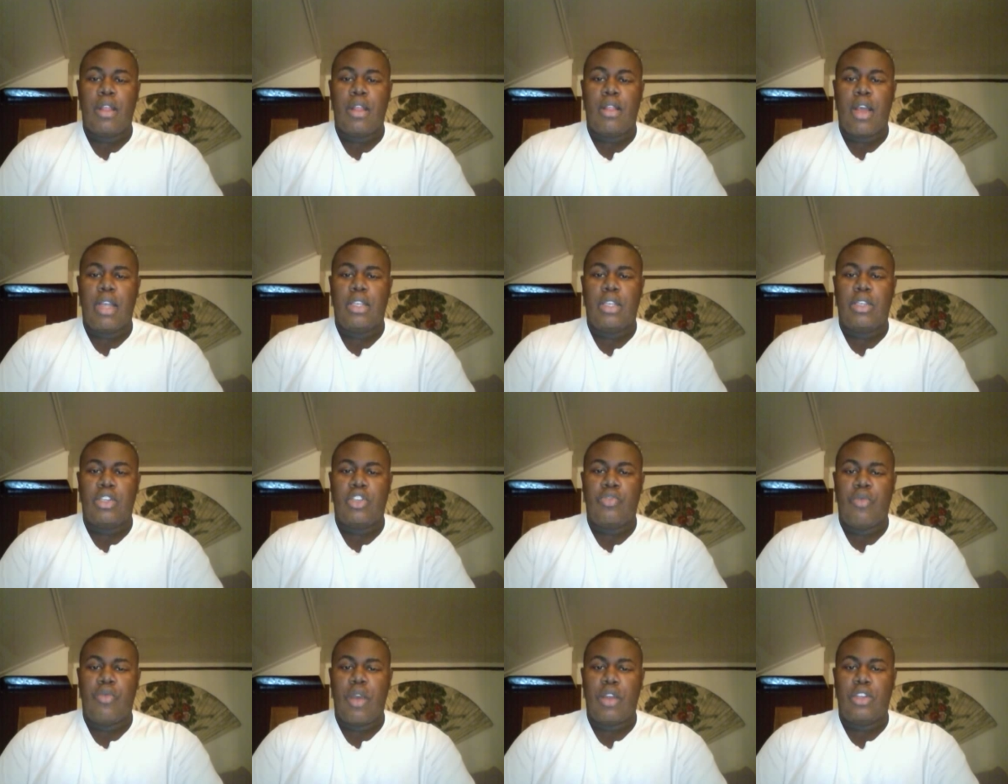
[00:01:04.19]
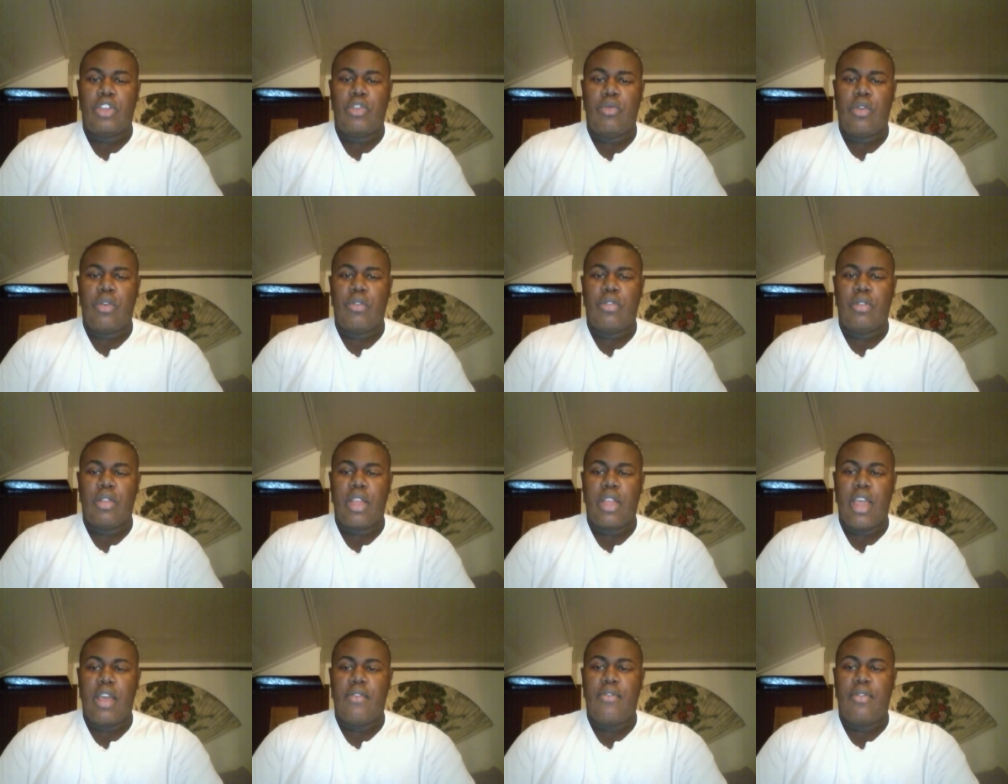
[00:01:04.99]
that licensed the rights to Want to
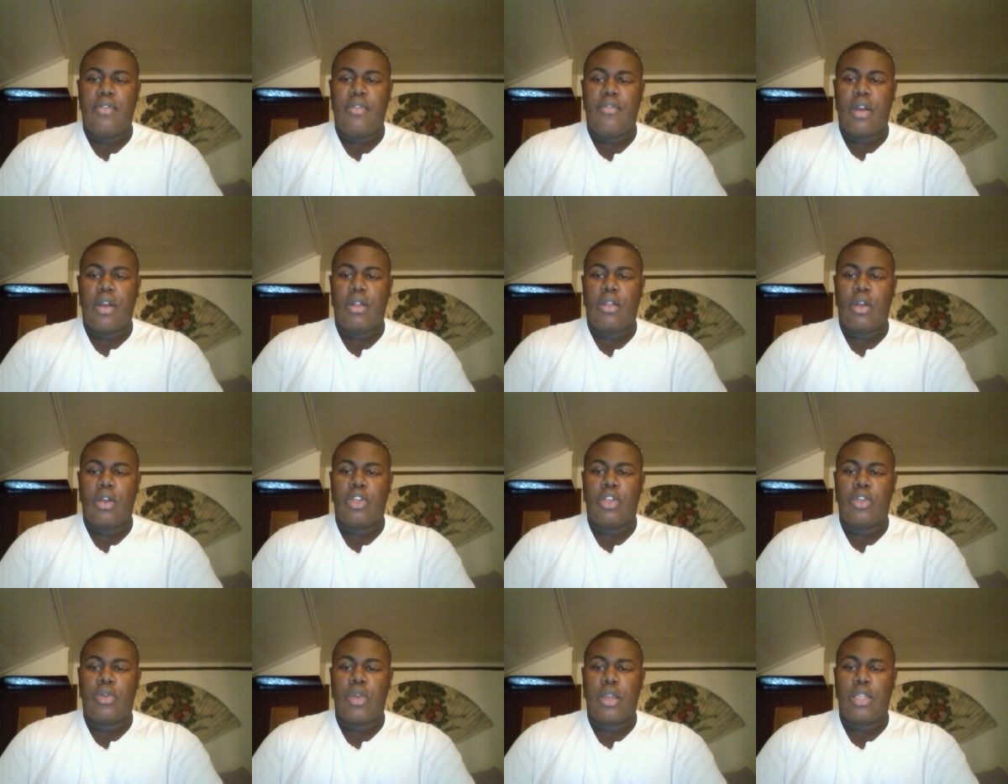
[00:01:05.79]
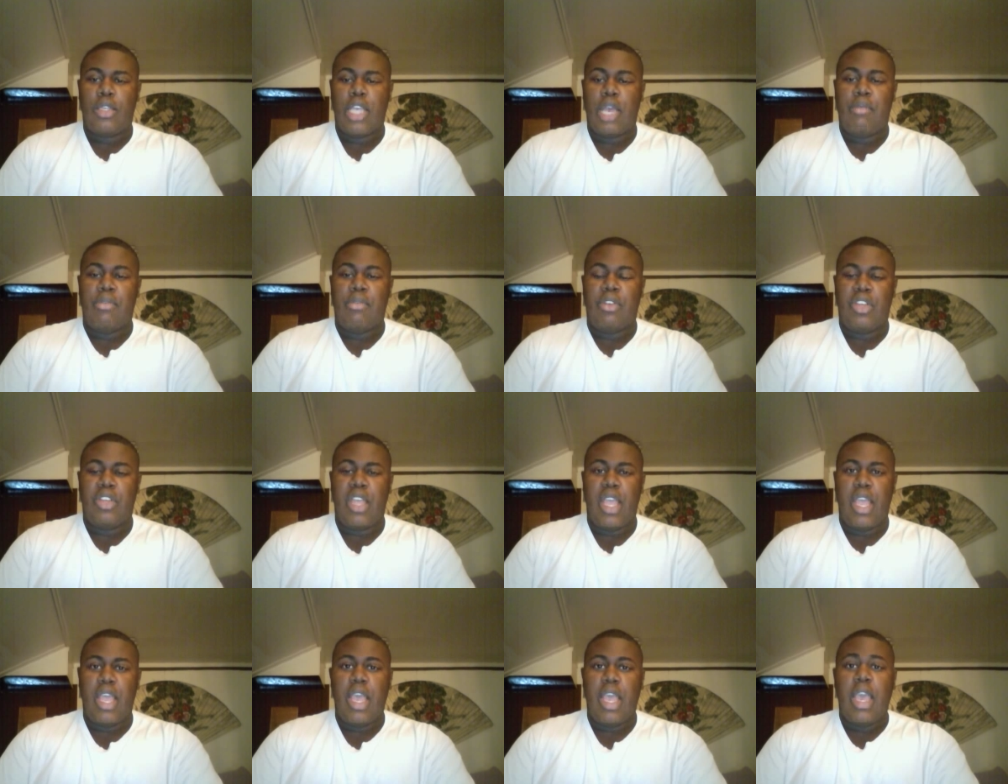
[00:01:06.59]
Live, filed a lawsuit against
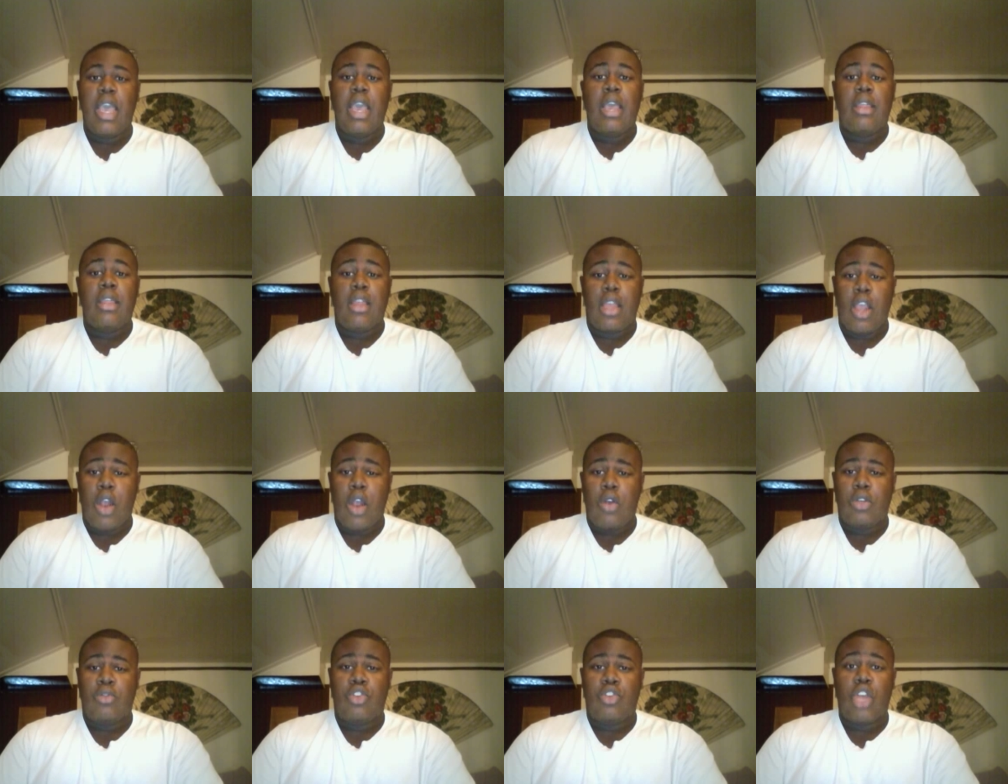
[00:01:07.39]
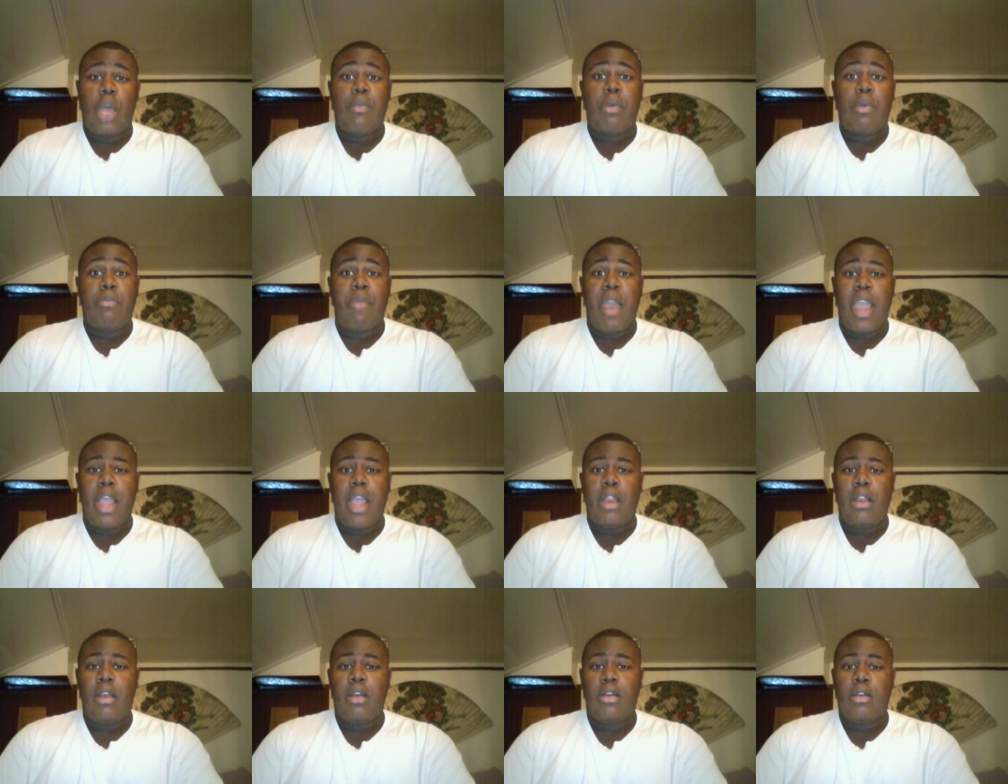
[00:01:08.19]
ABC, the characters of John
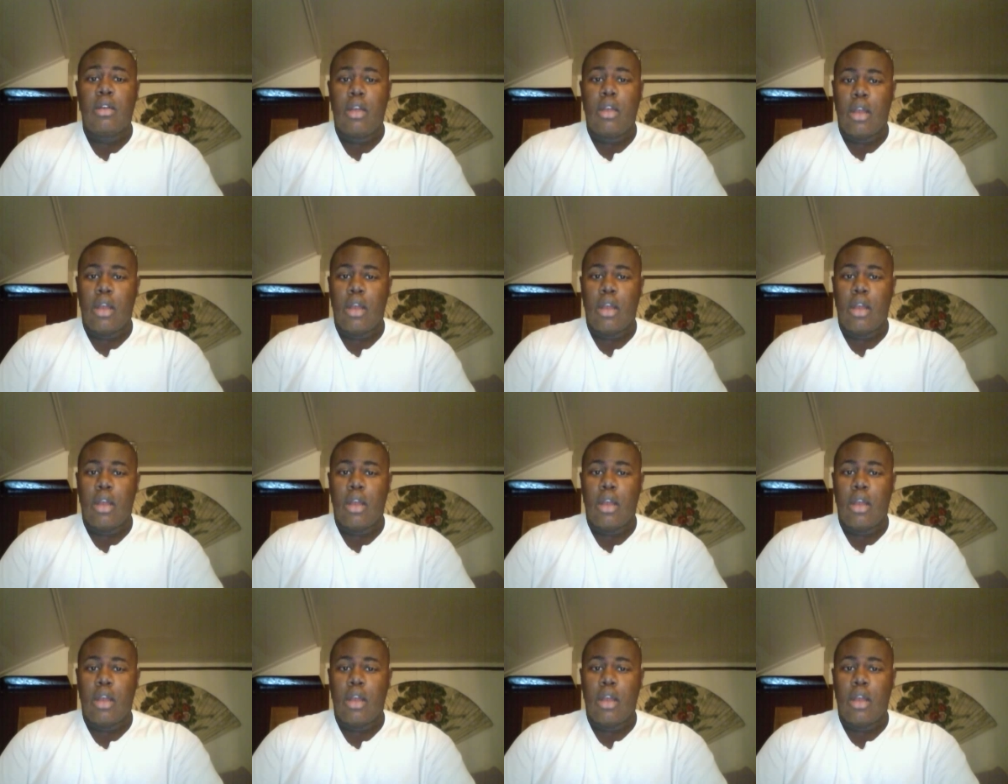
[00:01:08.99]
McBain,